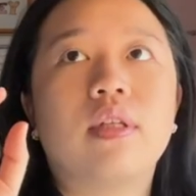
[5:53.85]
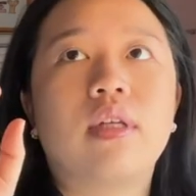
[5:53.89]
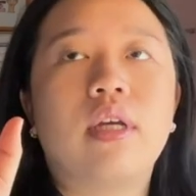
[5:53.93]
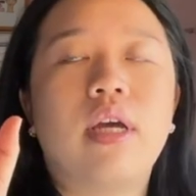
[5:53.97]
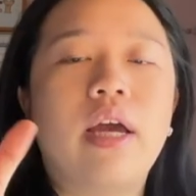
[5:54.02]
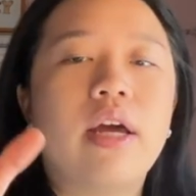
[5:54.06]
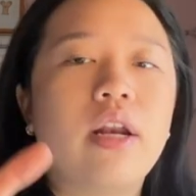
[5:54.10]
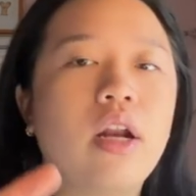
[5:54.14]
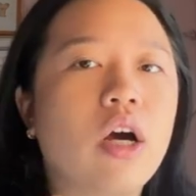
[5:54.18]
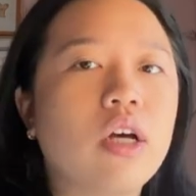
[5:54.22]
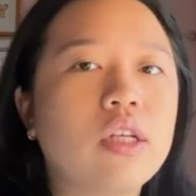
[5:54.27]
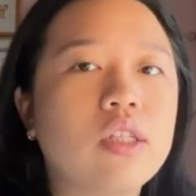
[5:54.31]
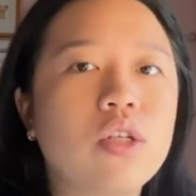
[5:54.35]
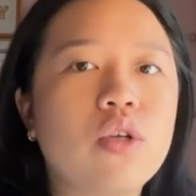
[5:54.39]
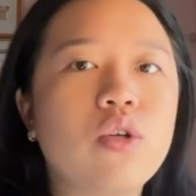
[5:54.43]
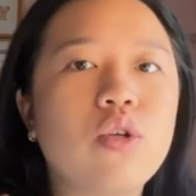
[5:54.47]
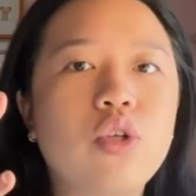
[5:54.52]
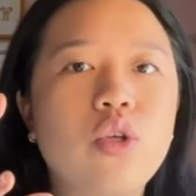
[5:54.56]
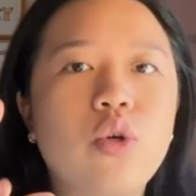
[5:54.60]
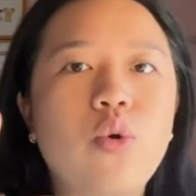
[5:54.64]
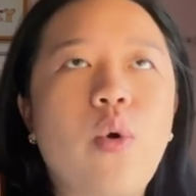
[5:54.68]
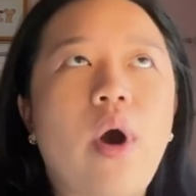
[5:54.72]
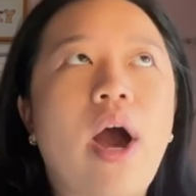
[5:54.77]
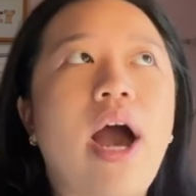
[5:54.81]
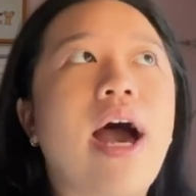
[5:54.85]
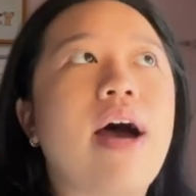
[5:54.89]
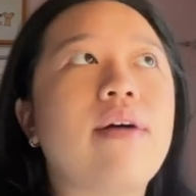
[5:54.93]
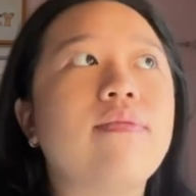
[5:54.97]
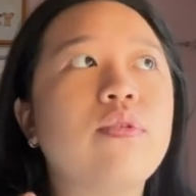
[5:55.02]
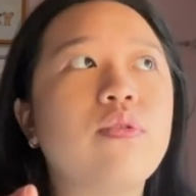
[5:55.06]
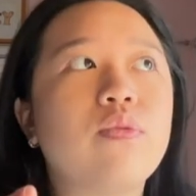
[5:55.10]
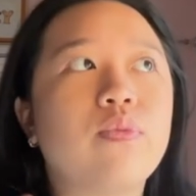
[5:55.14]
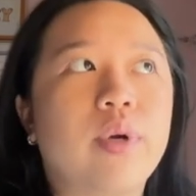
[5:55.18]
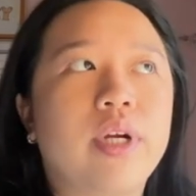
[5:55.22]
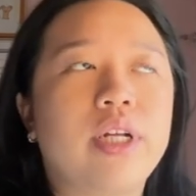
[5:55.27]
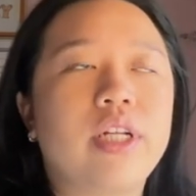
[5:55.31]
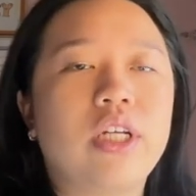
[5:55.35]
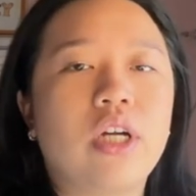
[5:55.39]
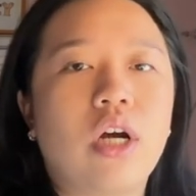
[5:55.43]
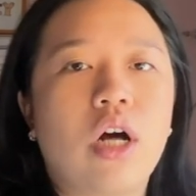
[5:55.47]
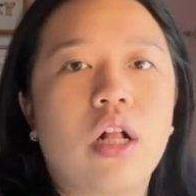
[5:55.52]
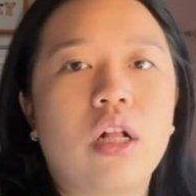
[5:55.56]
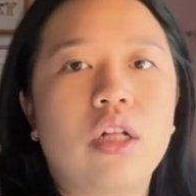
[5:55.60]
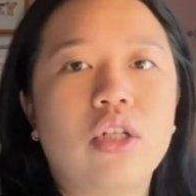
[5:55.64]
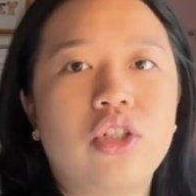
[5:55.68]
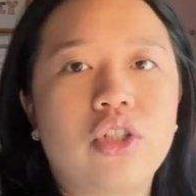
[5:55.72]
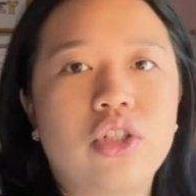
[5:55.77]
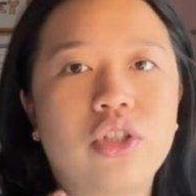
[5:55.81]
And also you have a
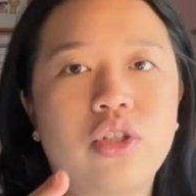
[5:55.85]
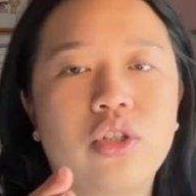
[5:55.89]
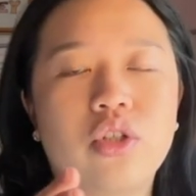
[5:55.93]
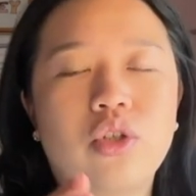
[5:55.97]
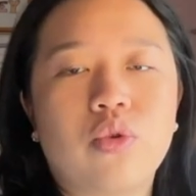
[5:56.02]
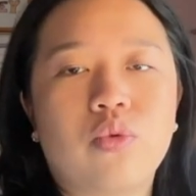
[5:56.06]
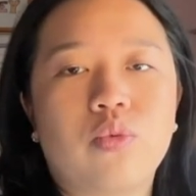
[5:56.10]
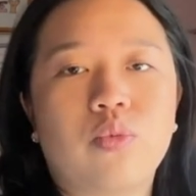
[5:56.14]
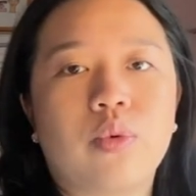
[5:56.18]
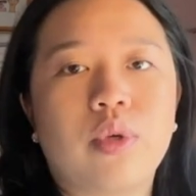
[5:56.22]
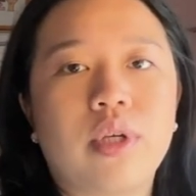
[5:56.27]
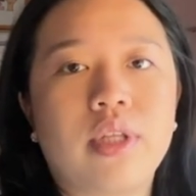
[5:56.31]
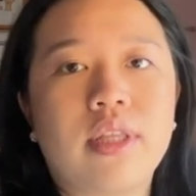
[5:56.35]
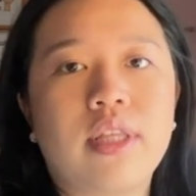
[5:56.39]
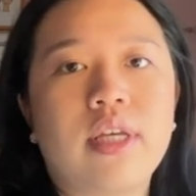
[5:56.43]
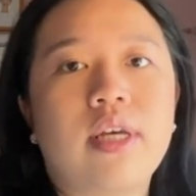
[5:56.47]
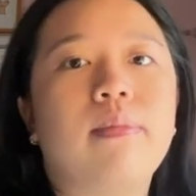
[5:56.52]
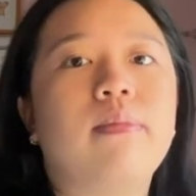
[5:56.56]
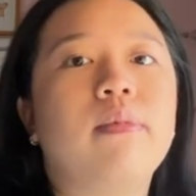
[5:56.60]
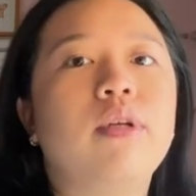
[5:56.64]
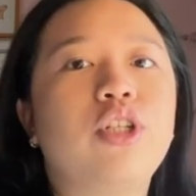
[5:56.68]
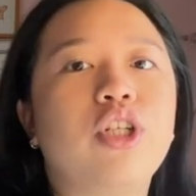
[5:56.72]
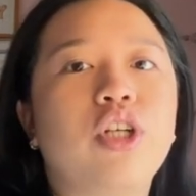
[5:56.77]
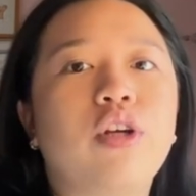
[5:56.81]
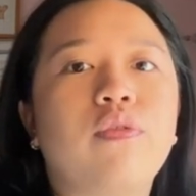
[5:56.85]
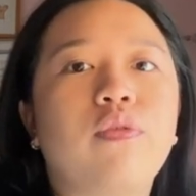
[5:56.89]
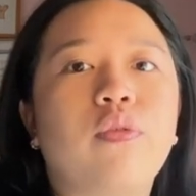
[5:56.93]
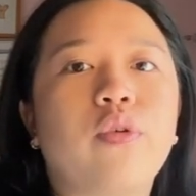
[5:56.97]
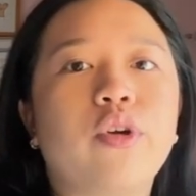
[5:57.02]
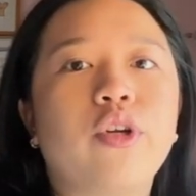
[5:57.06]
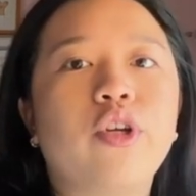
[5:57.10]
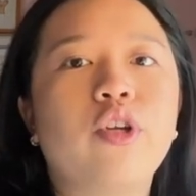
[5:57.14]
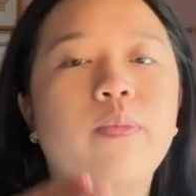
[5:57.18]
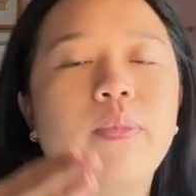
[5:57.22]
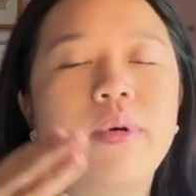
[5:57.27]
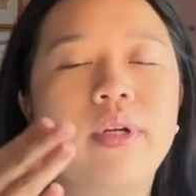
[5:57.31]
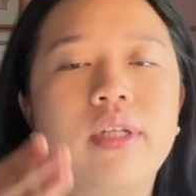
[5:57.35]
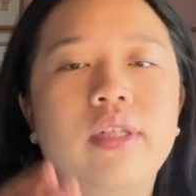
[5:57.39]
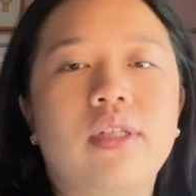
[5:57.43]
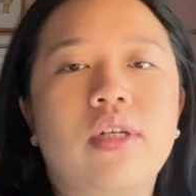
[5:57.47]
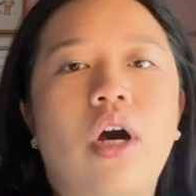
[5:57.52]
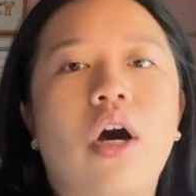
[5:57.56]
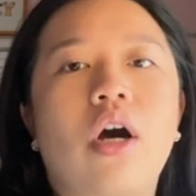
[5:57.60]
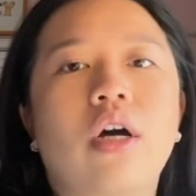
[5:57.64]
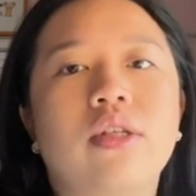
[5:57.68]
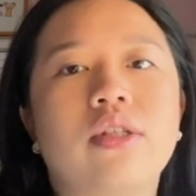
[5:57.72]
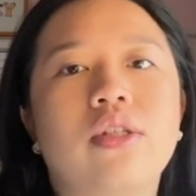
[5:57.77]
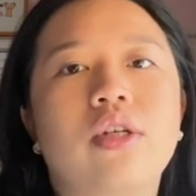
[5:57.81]
radiologist to read the imaging for you, but it's
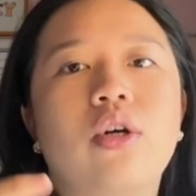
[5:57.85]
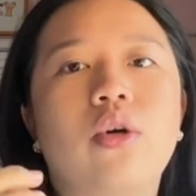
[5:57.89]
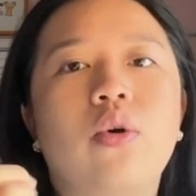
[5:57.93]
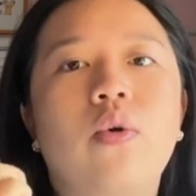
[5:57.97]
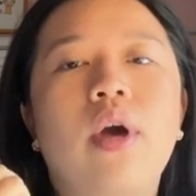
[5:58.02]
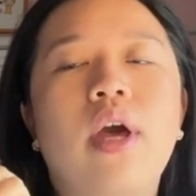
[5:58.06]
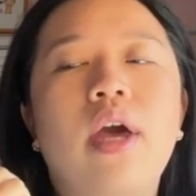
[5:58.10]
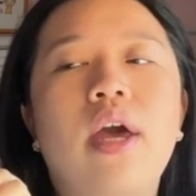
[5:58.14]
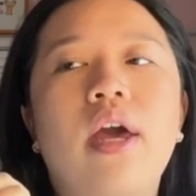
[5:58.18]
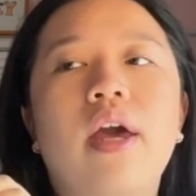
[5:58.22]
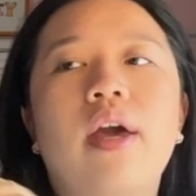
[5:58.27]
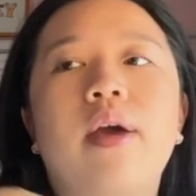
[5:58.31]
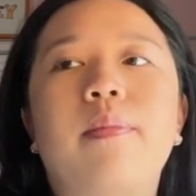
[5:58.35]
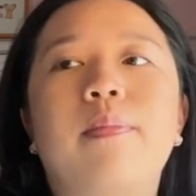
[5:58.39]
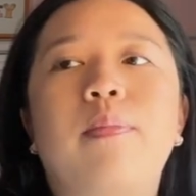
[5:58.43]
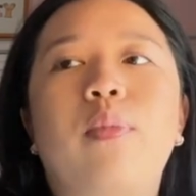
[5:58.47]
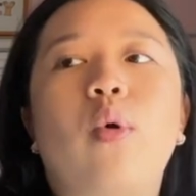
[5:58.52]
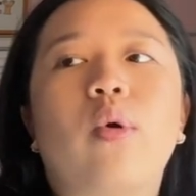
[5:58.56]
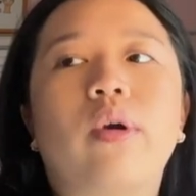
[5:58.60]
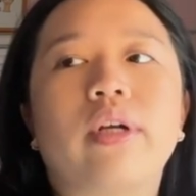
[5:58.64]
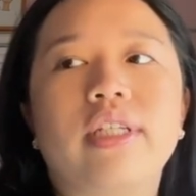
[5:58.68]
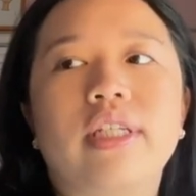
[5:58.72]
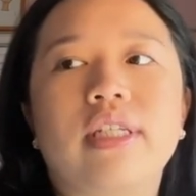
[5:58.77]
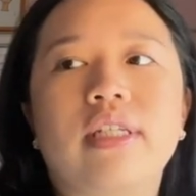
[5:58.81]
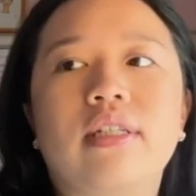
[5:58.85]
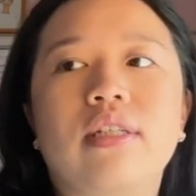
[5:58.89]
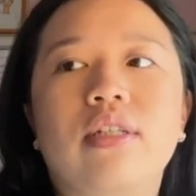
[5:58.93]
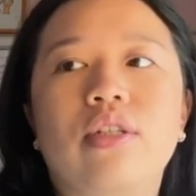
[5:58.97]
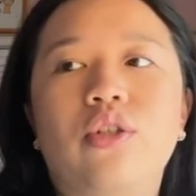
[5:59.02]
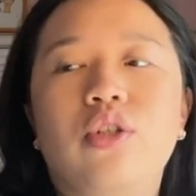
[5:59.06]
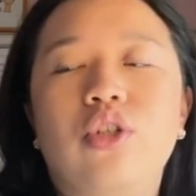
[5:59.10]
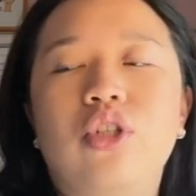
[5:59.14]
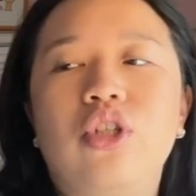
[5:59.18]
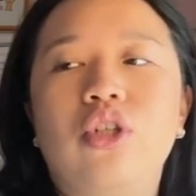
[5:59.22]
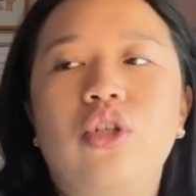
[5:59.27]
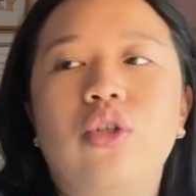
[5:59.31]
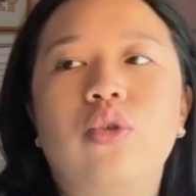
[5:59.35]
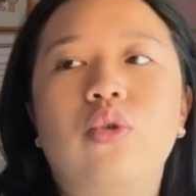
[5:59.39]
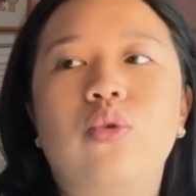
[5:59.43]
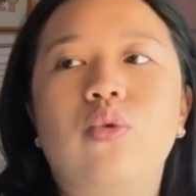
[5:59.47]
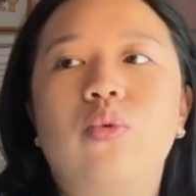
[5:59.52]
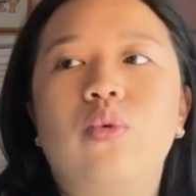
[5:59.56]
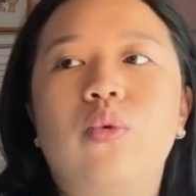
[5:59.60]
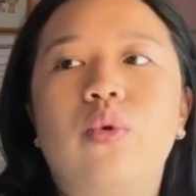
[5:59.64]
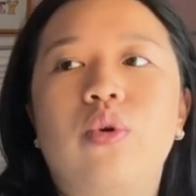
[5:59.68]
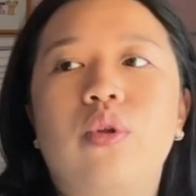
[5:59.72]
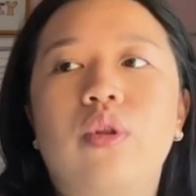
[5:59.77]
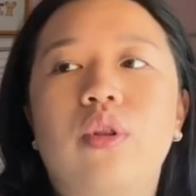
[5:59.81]
also important
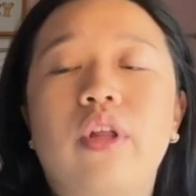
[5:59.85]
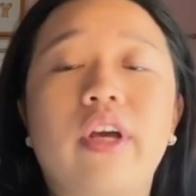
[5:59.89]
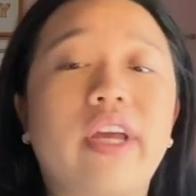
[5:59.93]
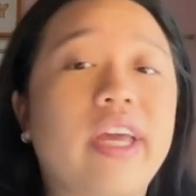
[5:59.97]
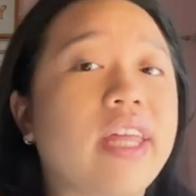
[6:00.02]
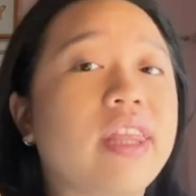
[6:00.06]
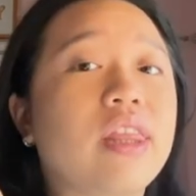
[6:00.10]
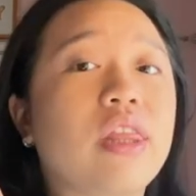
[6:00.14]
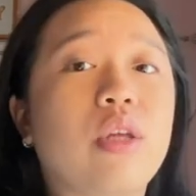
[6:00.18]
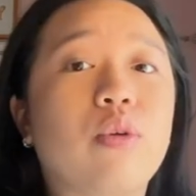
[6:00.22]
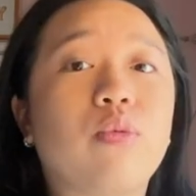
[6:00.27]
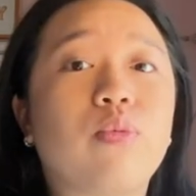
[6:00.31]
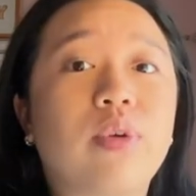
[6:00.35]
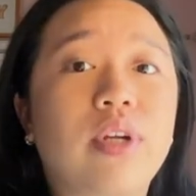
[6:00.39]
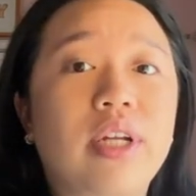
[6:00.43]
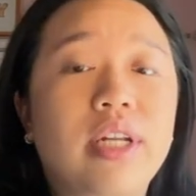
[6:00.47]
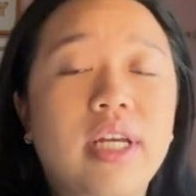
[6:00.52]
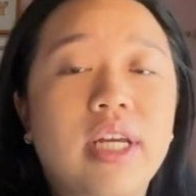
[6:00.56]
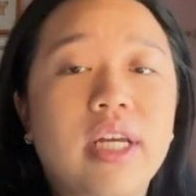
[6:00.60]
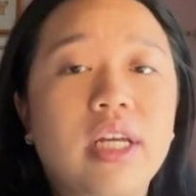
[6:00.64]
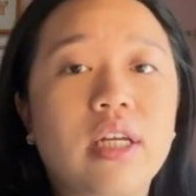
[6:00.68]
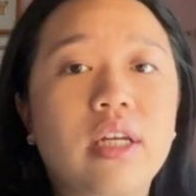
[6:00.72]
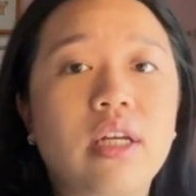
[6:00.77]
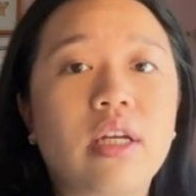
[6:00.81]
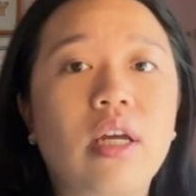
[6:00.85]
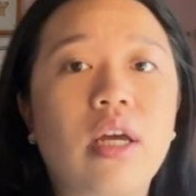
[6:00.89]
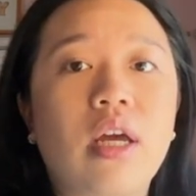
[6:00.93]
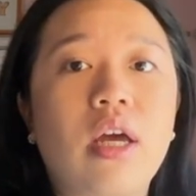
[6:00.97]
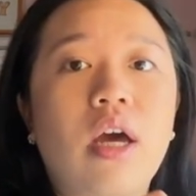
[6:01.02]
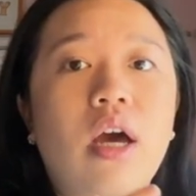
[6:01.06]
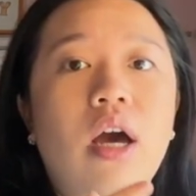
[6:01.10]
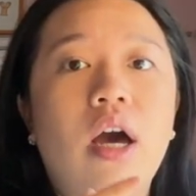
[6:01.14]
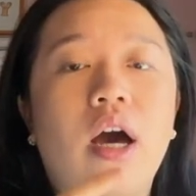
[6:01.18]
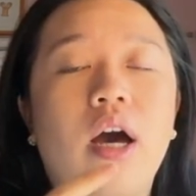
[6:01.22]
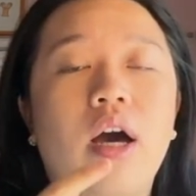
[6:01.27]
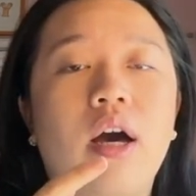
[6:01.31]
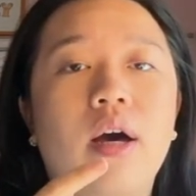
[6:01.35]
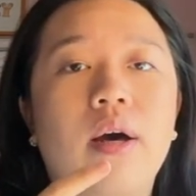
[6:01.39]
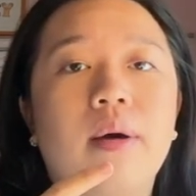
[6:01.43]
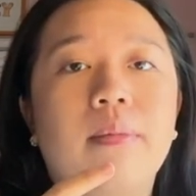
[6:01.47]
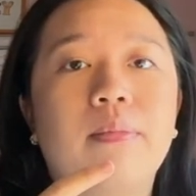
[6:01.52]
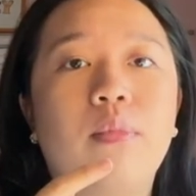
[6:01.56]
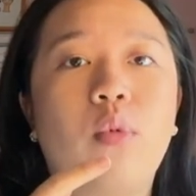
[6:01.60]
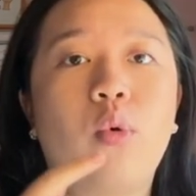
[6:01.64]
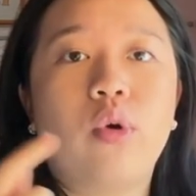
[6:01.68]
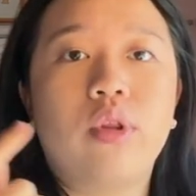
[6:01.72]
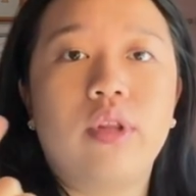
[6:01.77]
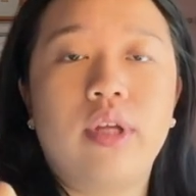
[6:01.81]
to look at the reading
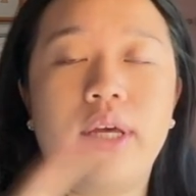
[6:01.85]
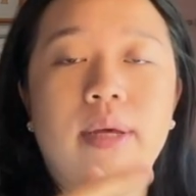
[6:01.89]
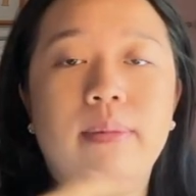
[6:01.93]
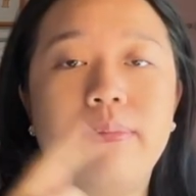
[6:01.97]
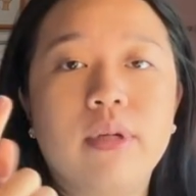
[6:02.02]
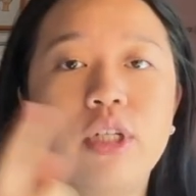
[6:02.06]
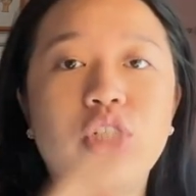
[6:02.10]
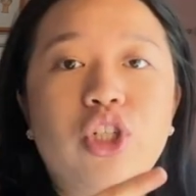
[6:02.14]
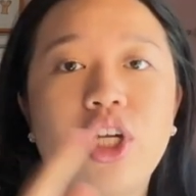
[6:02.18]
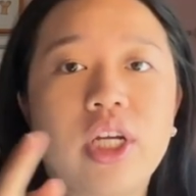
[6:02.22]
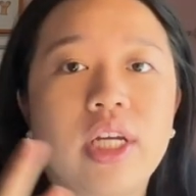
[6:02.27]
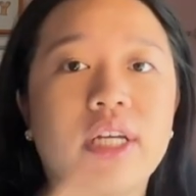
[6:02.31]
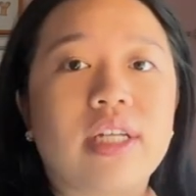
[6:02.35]
or the imaging